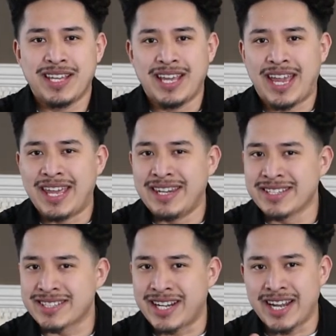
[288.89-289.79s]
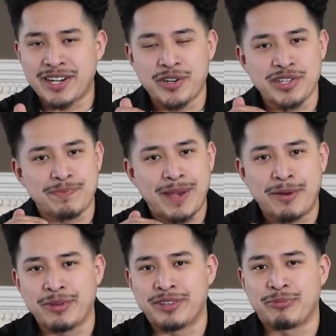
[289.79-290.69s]
And this kind of goes back
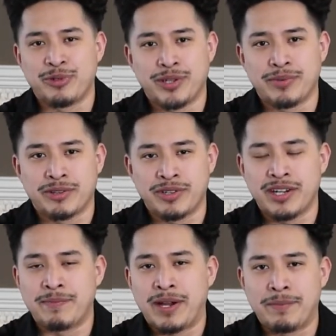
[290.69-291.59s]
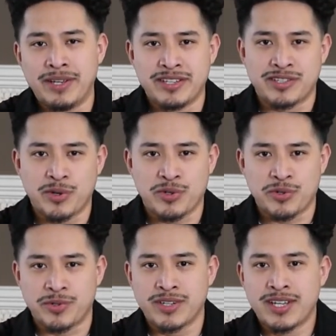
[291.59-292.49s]
with the rule number 3 about being
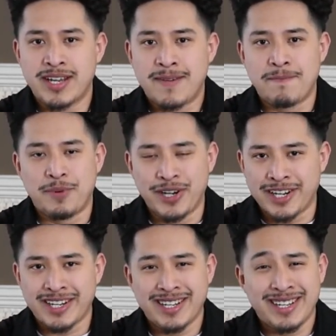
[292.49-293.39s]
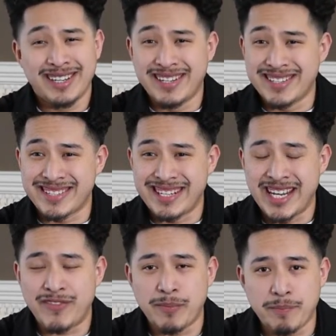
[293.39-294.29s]
social, but this is an
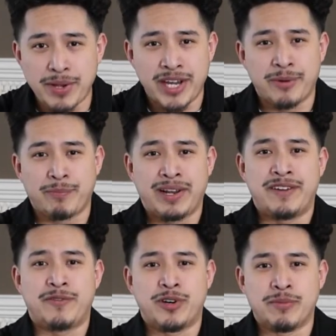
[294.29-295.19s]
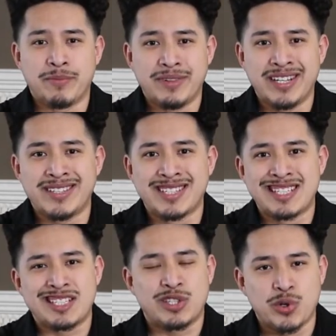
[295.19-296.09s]
even better platform. This
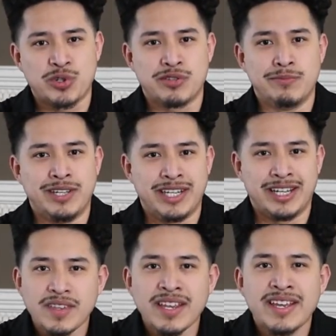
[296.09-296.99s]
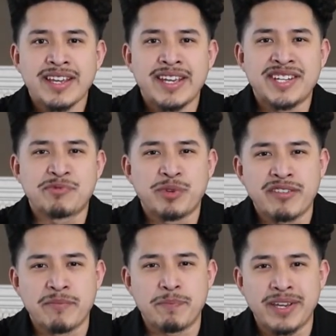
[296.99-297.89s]
is social media. It's one of
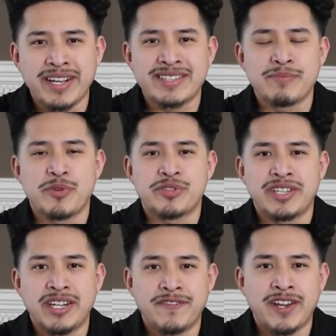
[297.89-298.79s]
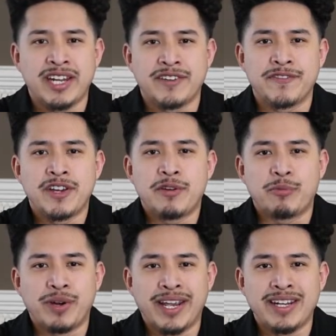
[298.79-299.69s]
the biggest and most innovative
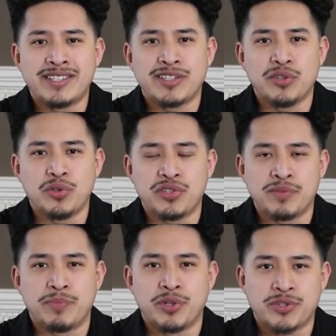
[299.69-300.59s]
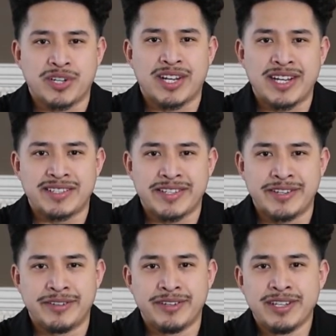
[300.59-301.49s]
way to build your
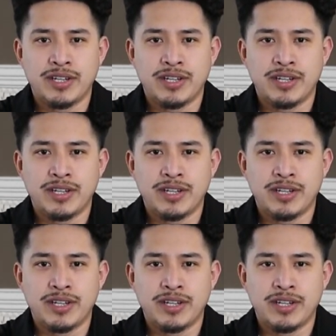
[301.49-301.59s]
clientele.